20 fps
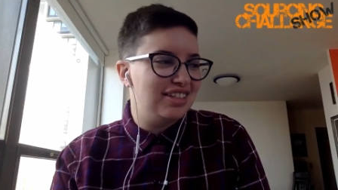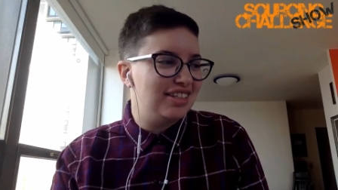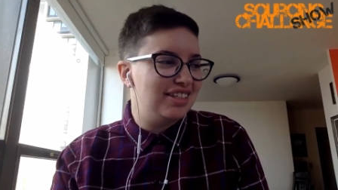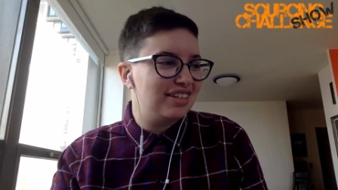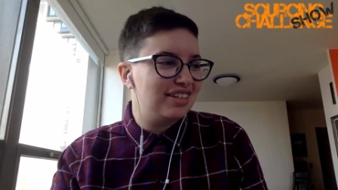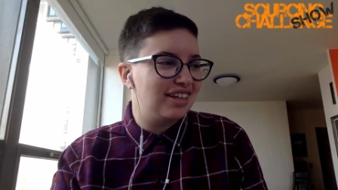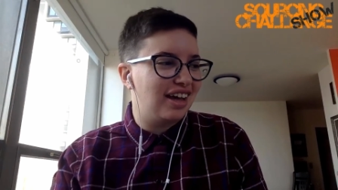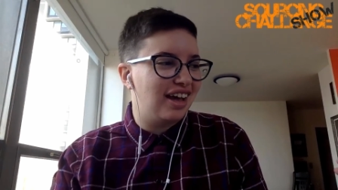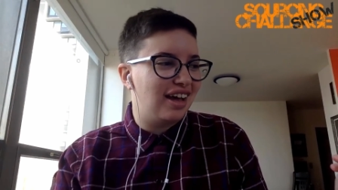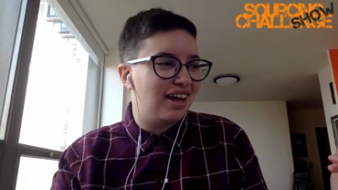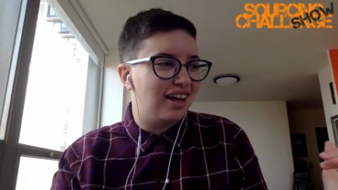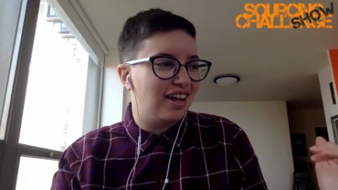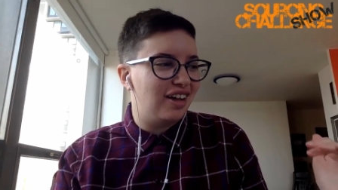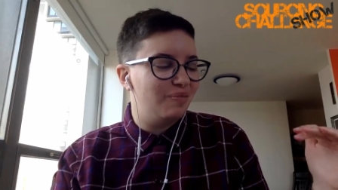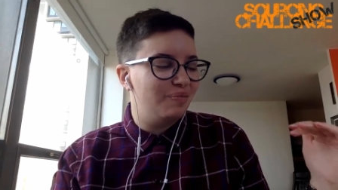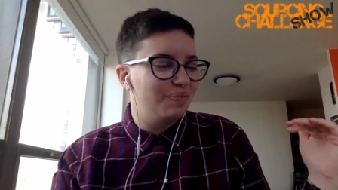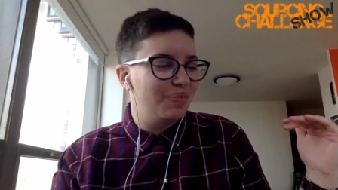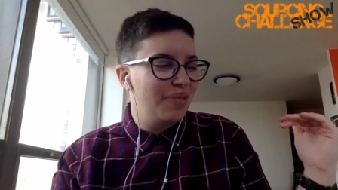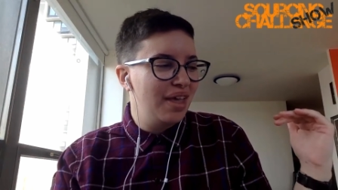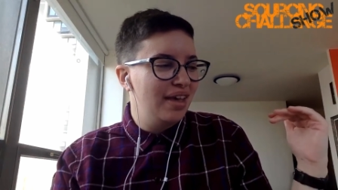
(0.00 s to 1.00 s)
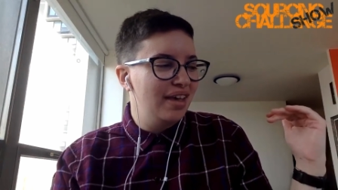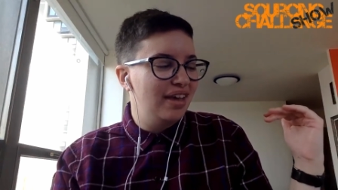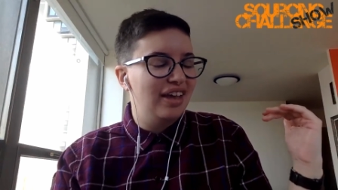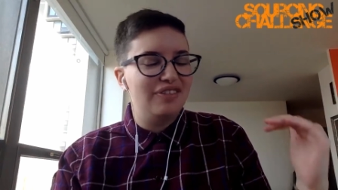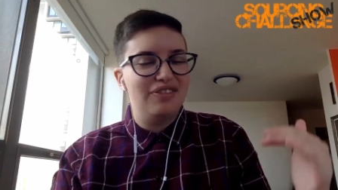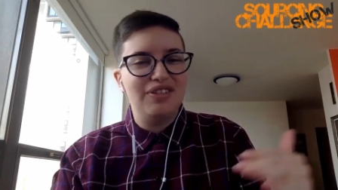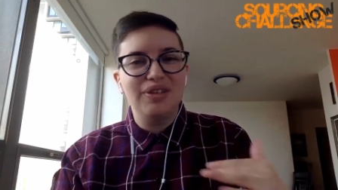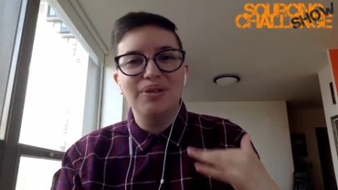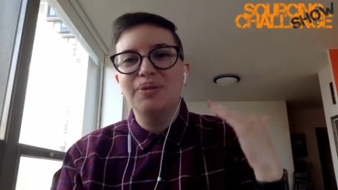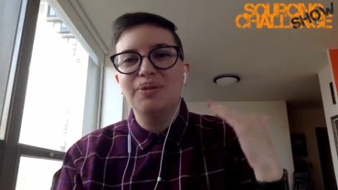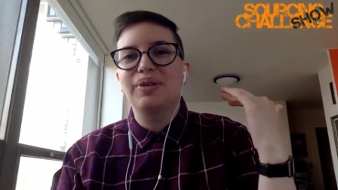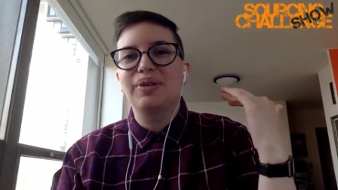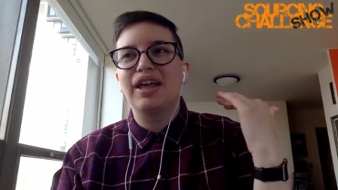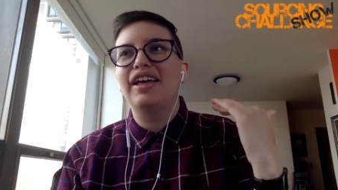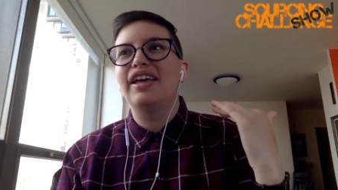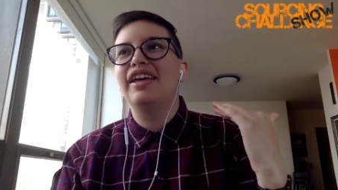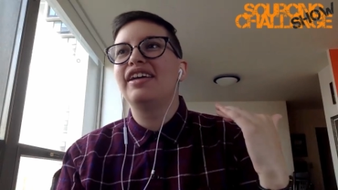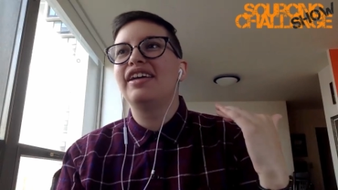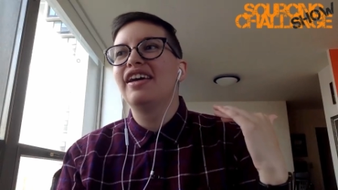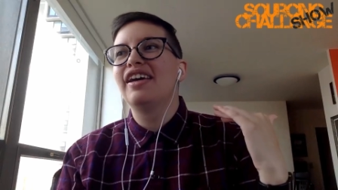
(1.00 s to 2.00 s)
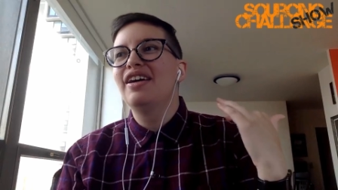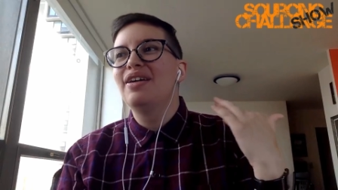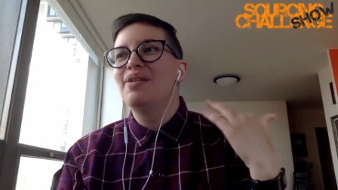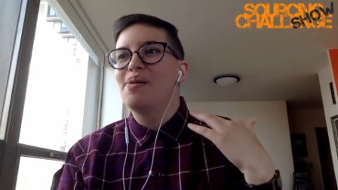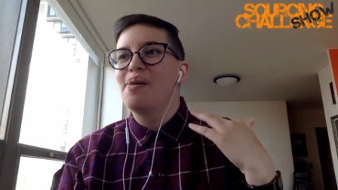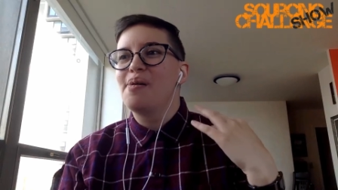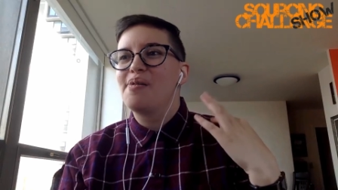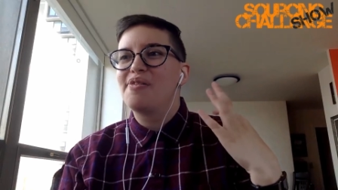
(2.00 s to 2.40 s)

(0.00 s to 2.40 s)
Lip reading: And if you like